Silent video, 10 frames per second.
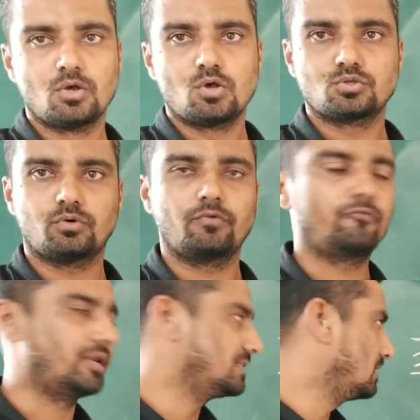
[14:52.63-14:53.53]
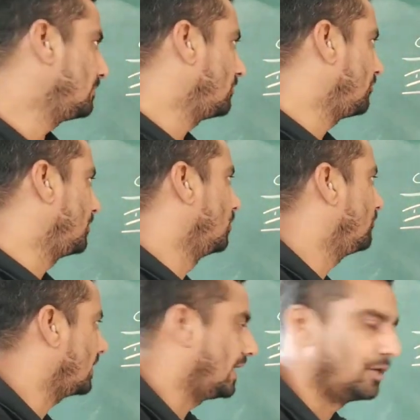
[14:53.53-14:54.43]
So for example, if you go
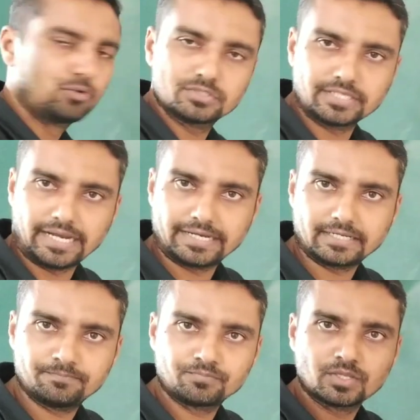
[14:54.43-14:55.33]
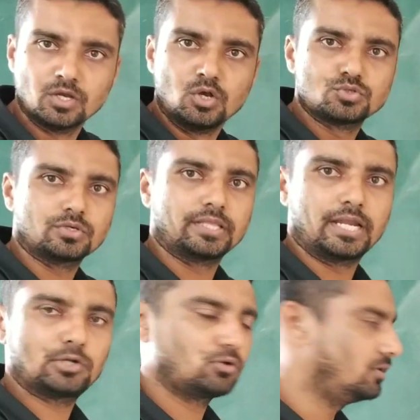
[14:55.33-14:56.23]
for hydrogen atom, so the
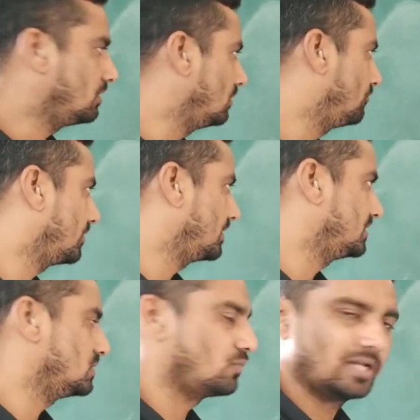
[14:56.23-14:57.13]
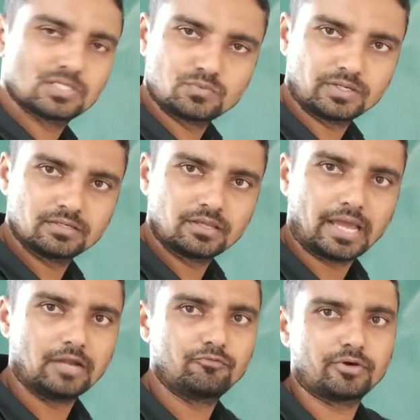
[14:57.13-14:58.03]
electronic configuration is
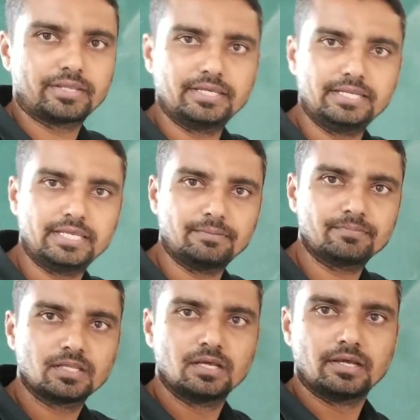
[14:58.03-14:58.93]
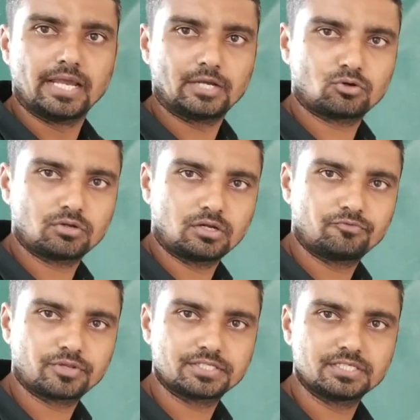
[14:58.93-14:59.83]
1s1, and for helium, the electron
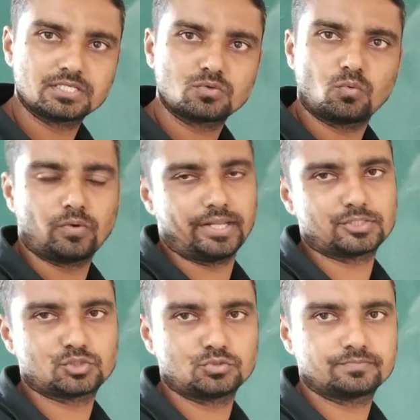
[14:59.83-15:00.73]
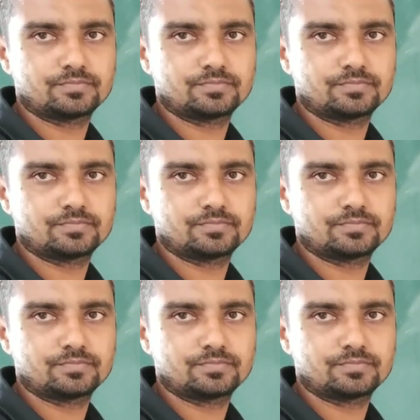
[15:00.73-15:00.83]
configuration is 1s2.